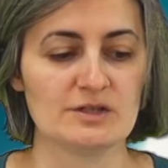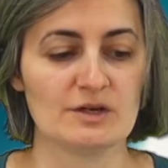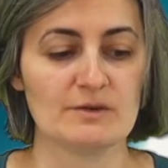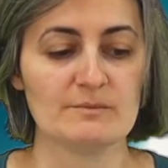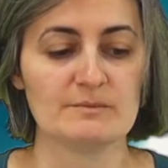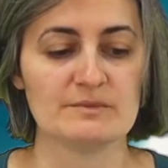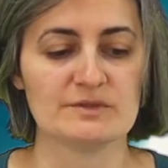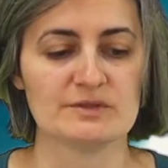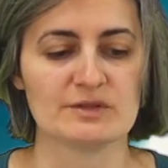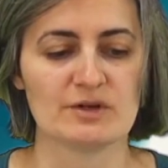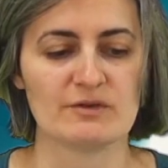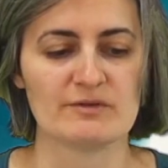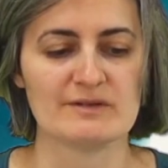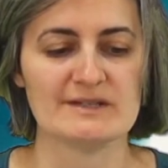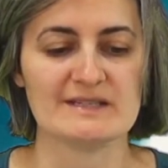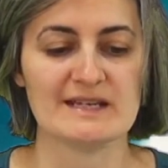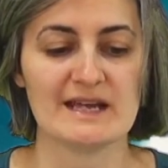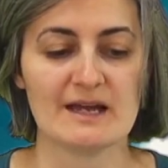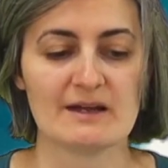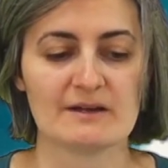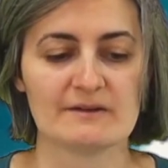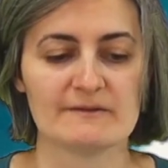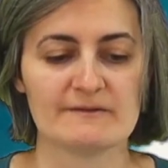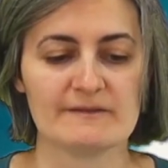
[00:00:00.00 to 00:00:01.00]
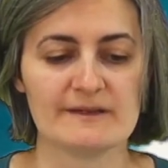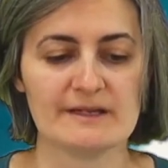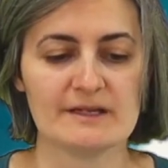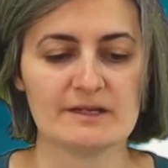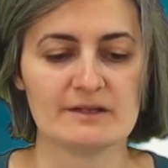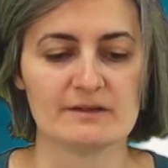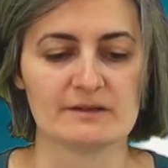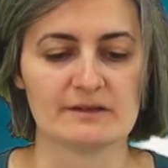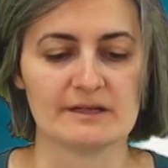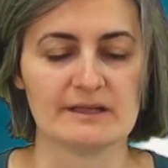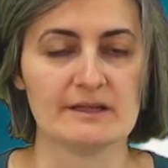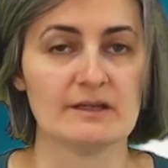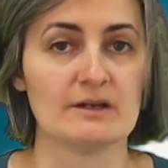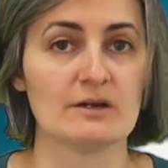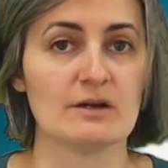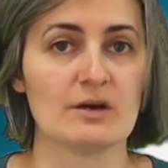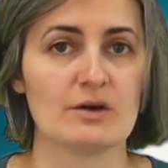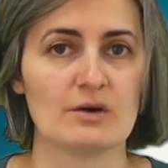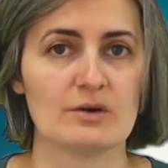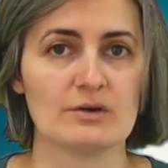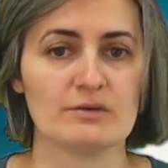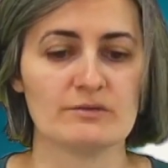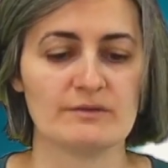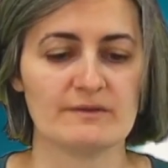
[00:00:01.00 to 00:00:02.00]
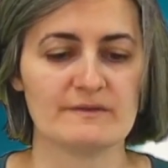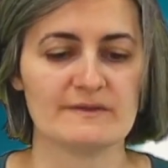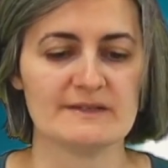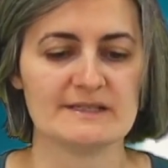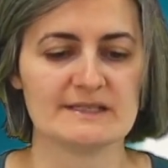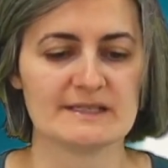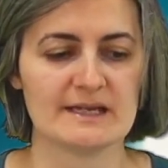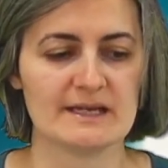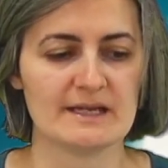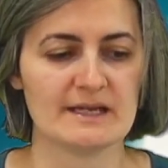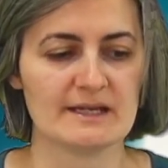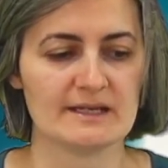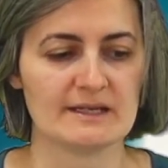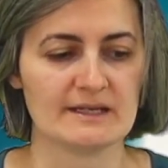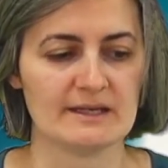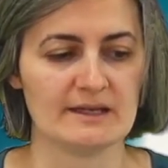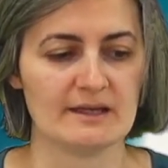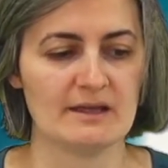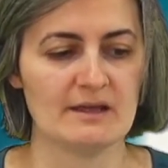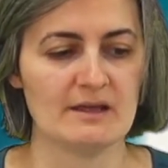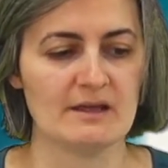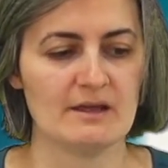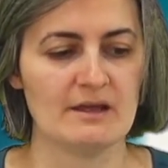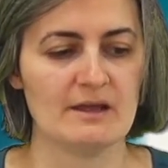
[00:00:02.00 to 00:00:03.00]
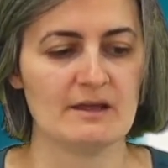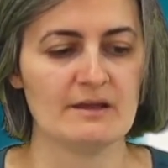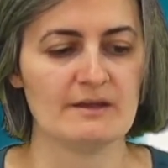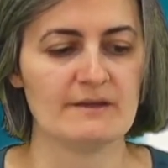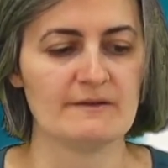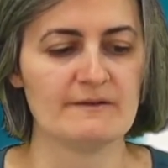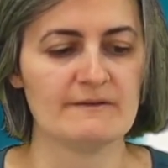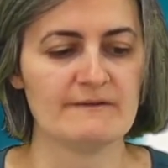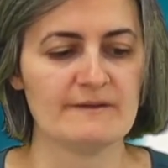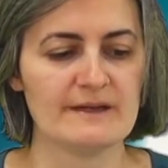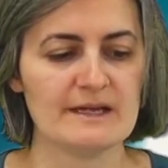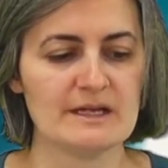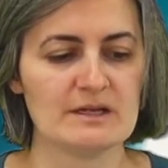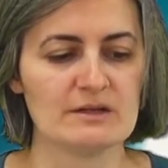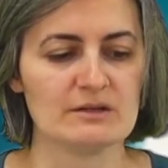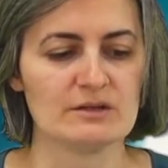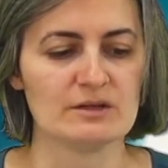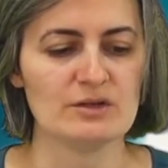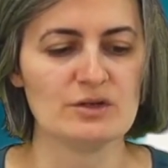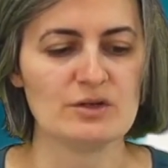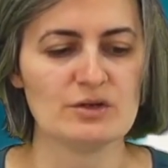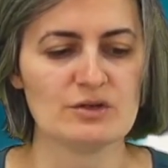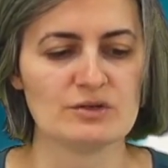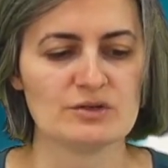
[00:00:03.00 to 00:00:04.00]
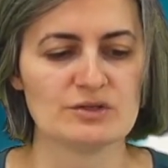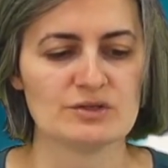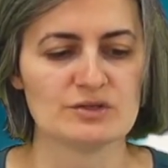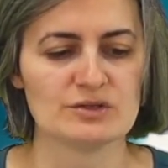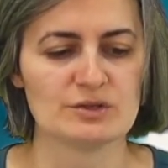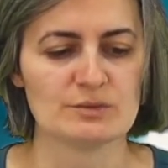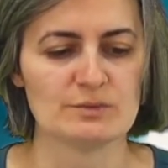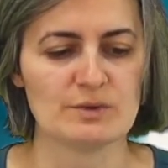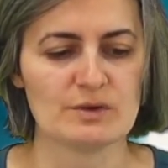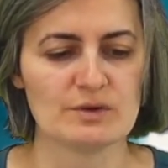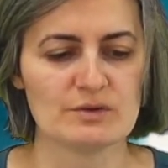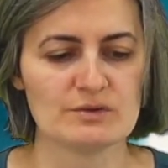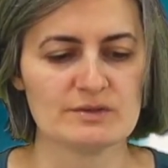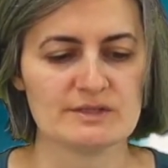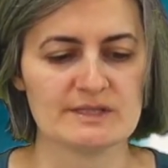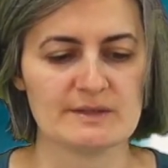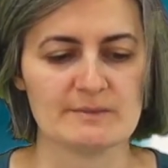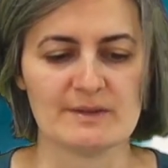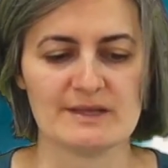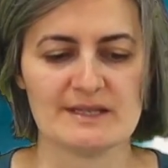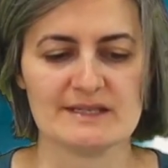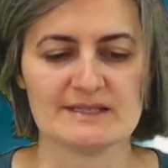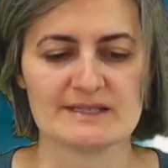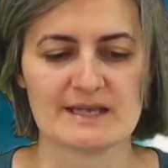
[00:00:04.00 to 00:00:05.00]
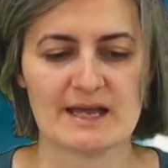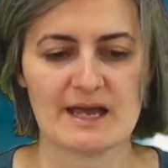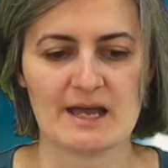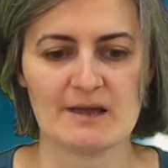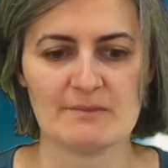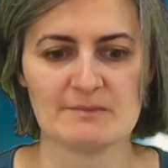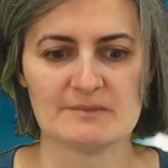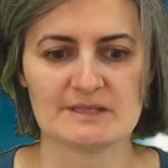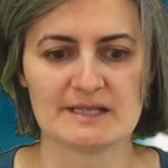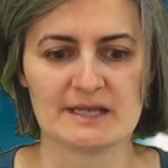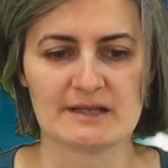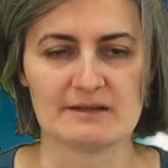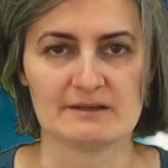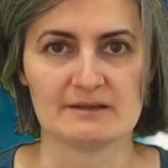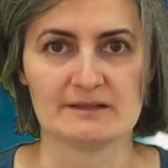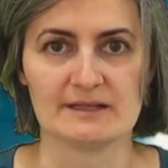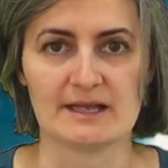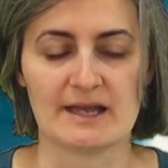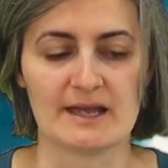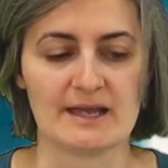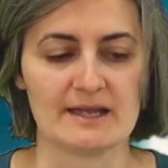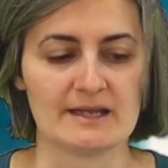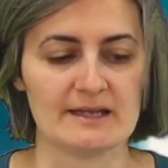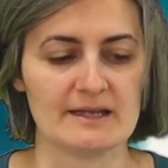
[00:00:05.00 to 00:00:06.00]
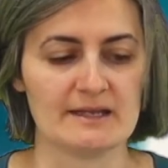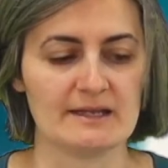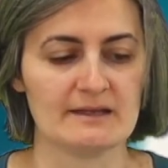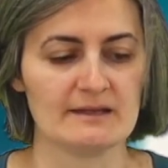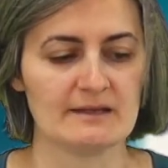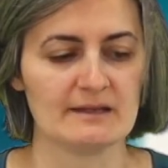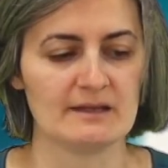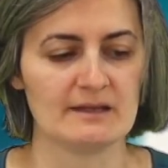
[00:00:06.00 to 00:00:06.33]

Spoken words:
Tom saw a dark figure in the corner of his eye. The figure lurched towards him with his arms held high.